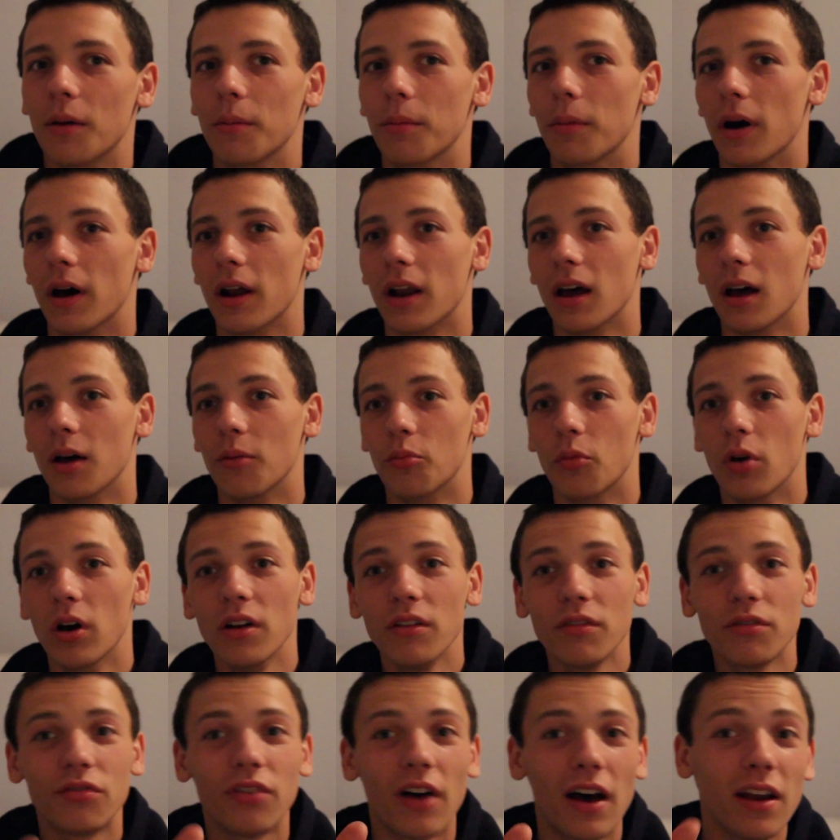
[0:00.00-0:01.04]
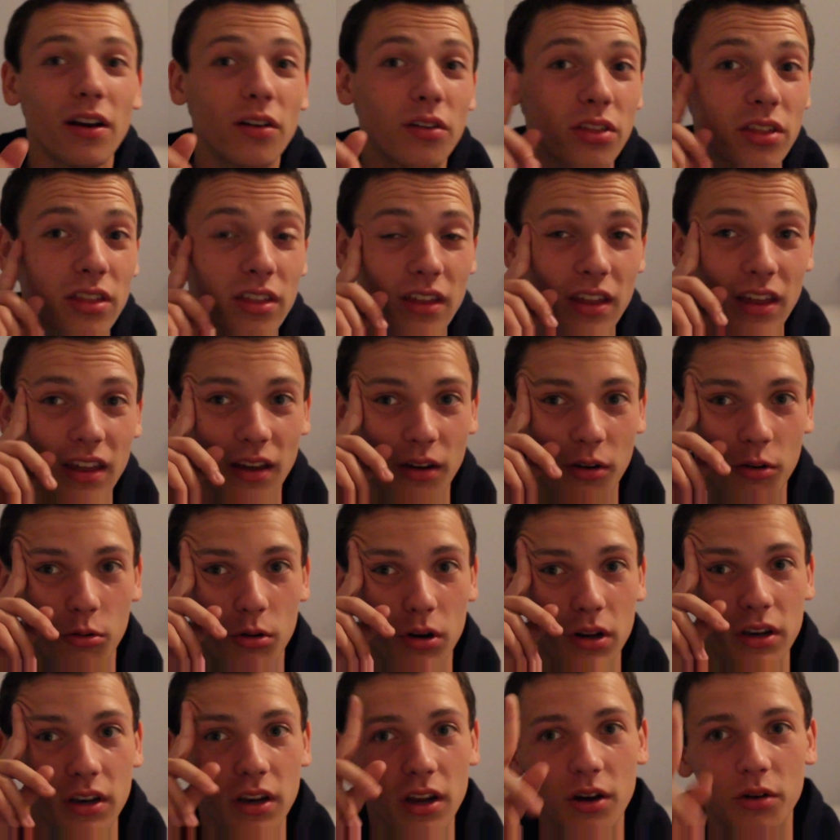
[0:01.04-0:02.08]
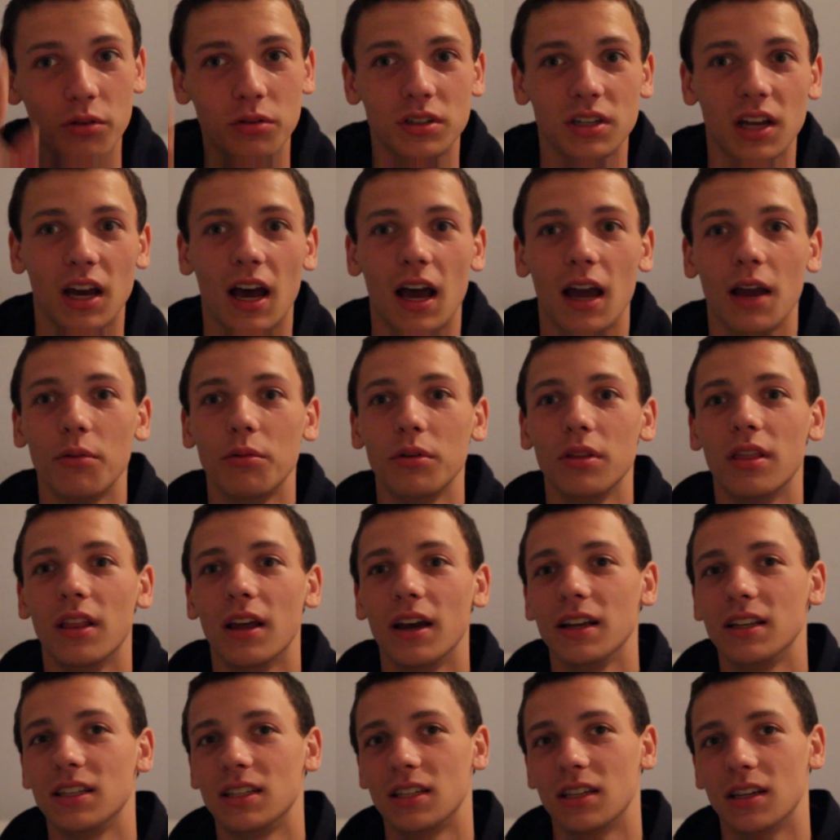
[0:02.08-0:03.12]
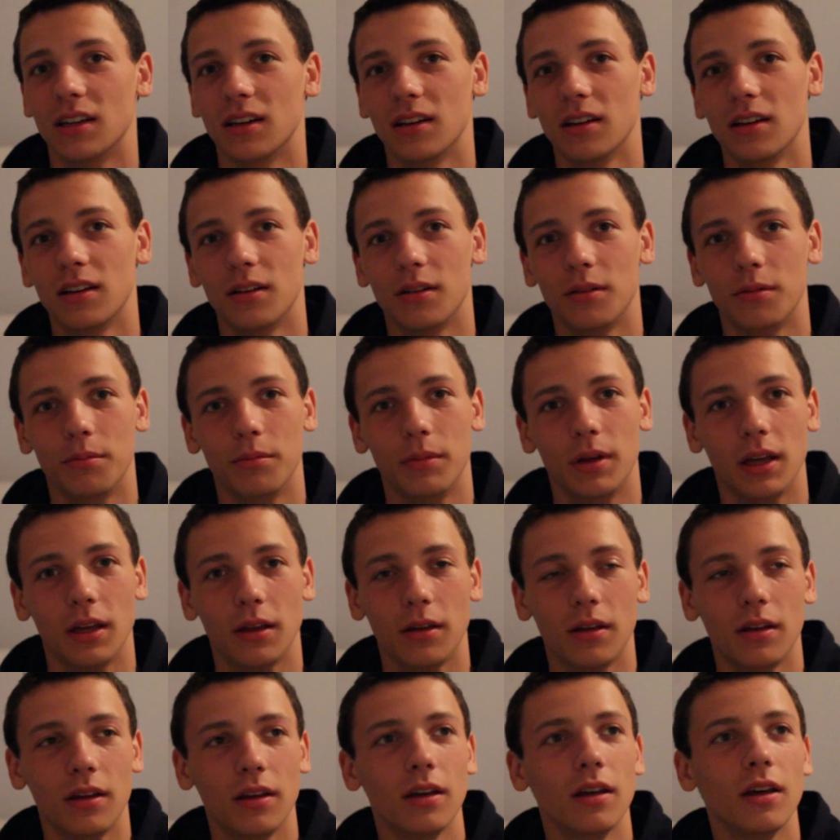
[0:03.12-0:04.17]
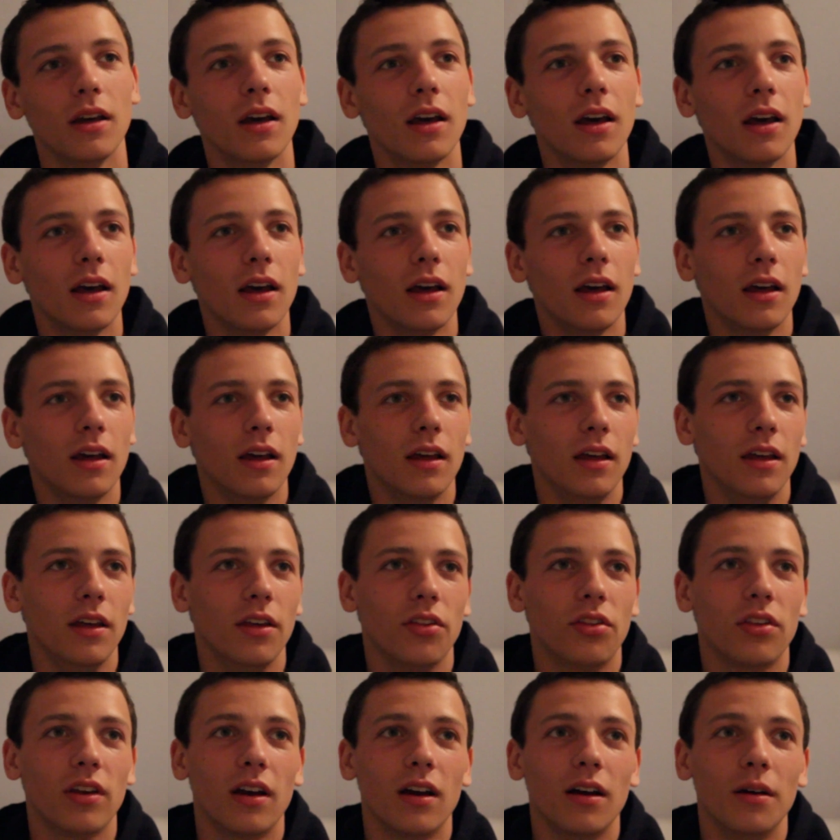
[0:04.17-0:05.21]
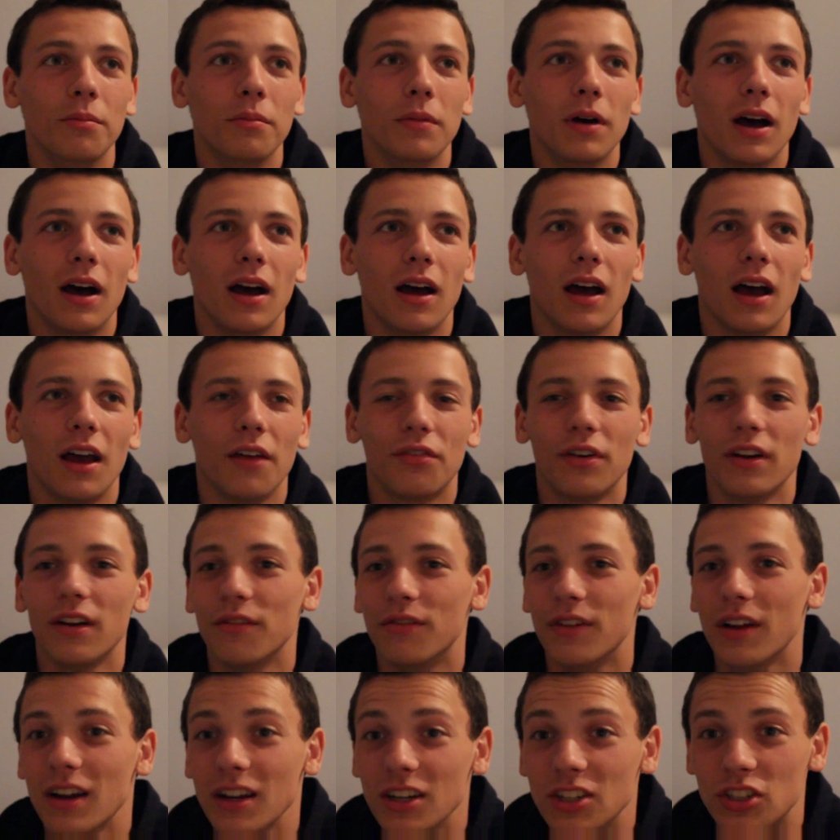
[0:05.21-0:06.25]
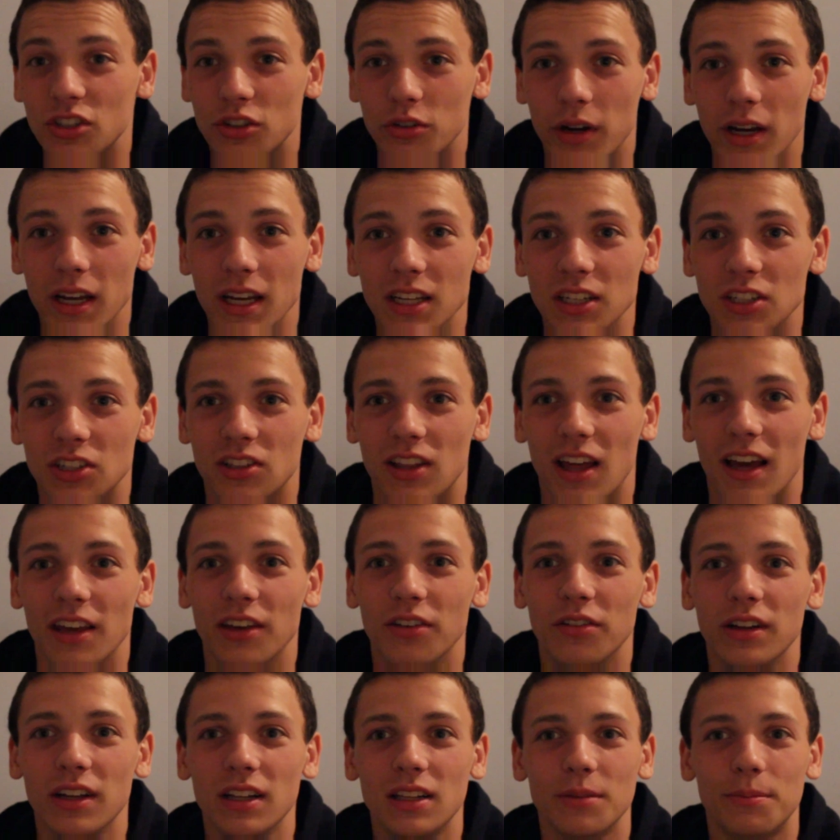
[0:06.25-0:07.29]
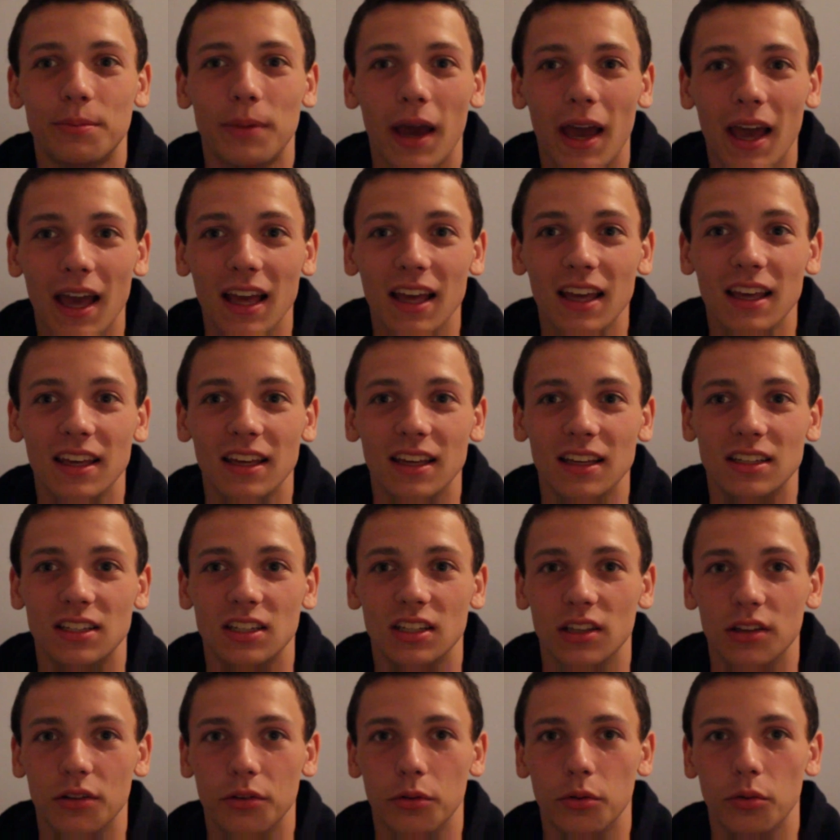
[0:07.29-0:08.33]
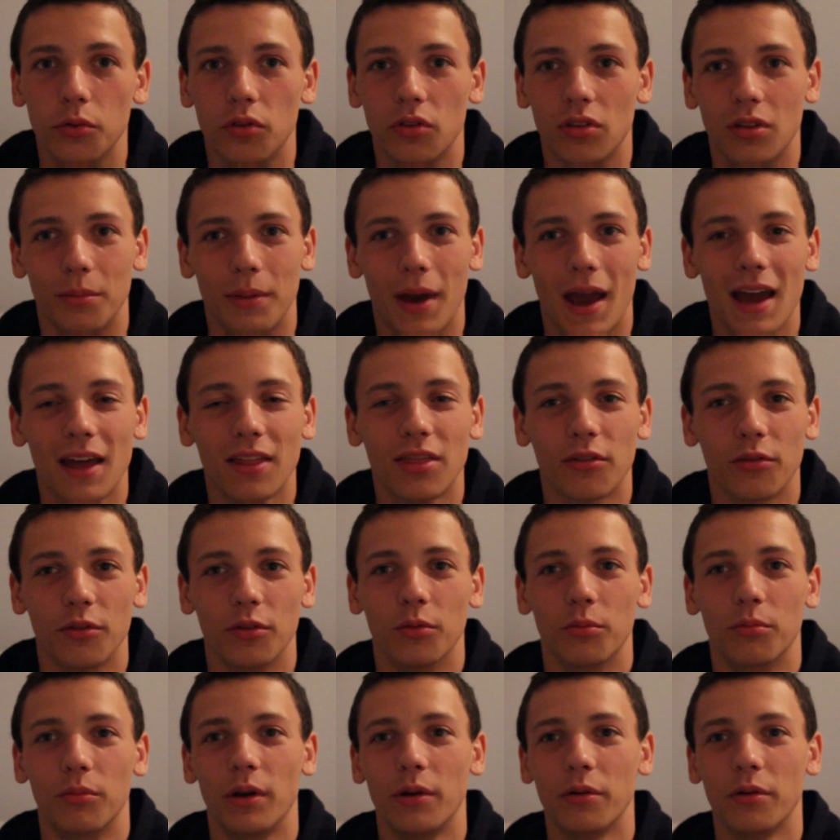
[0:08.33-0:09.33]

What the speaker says: But one final thing, one note I would like to make is I find it very strange that you need to pay to use the bathroom.